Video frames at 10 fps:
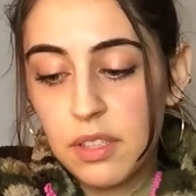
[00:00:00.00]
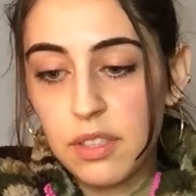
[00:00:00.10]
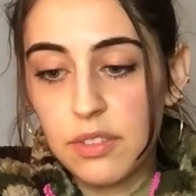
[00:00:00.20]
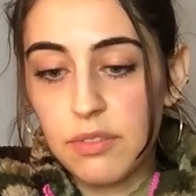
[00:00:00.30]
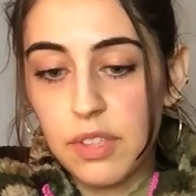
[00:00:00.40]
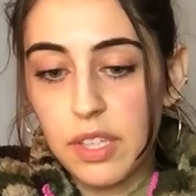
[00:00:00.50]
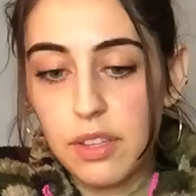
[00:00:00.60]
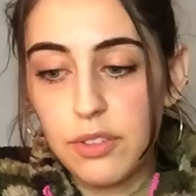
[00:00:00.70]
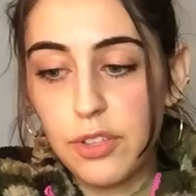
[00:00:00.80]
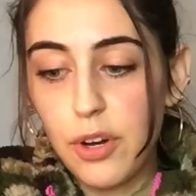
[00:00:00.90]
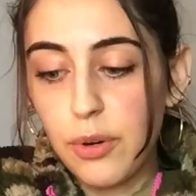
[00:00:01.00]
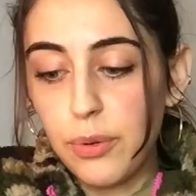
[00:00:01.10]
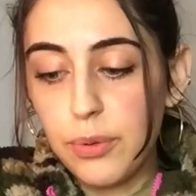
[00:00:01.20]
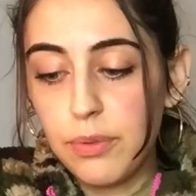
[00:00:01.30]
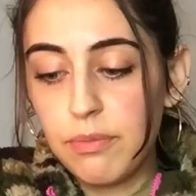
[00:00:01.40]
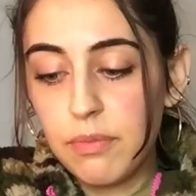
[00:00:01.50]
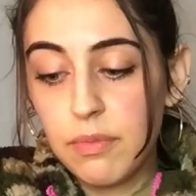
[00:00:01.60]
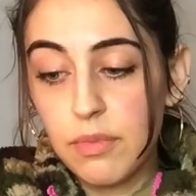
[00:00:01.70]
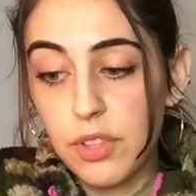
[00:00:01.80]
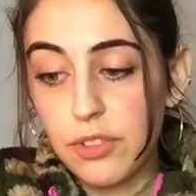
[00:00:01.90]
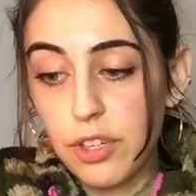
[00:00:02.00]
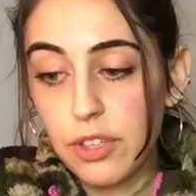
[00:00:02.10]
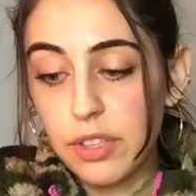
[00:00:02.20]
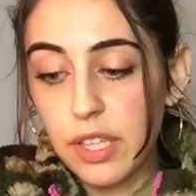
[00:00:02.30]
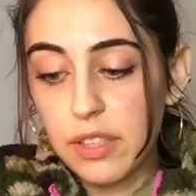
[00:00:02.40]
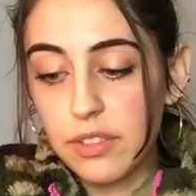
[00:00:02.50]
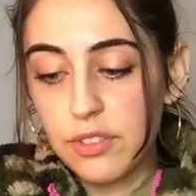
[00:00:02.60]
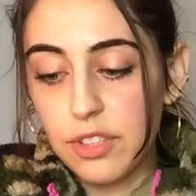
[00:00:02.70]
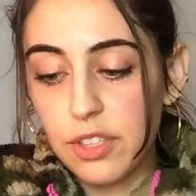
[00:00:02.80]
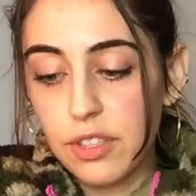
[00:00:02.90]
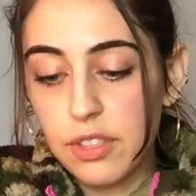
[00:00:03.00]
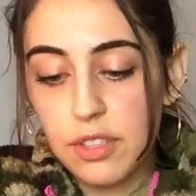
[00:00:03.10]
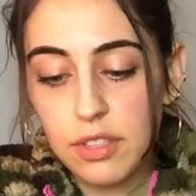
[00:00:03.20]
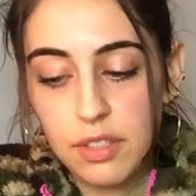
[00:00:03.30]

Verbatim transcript: because of like the tone the turn that this took